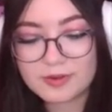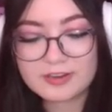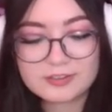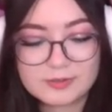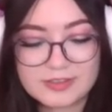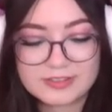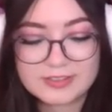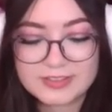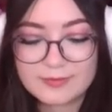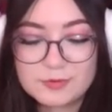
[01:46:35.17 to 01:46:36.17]
We're gonna do
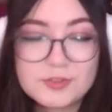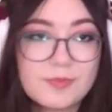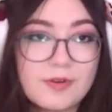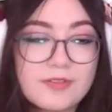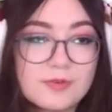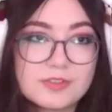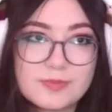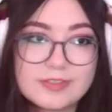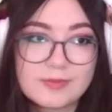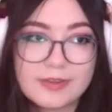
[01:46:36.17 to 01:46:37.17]
this because I've used up all the
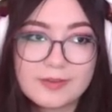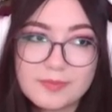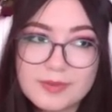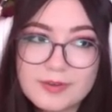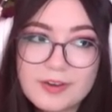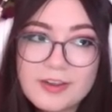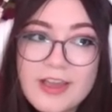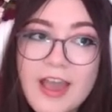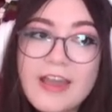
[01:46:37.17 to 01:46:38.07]
USBs on my computer.